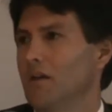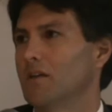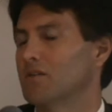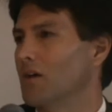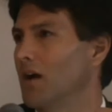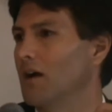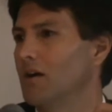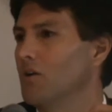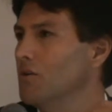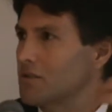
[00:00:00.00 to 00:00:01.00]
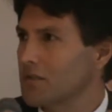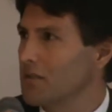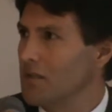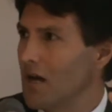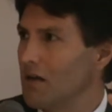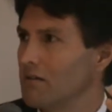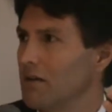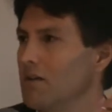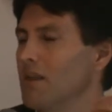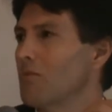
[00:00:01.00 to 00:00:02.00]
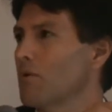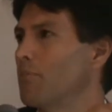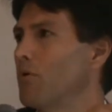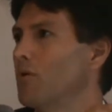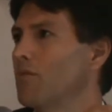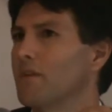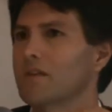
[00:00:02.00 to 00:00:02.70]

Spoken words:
it's Ernst & Young in their report.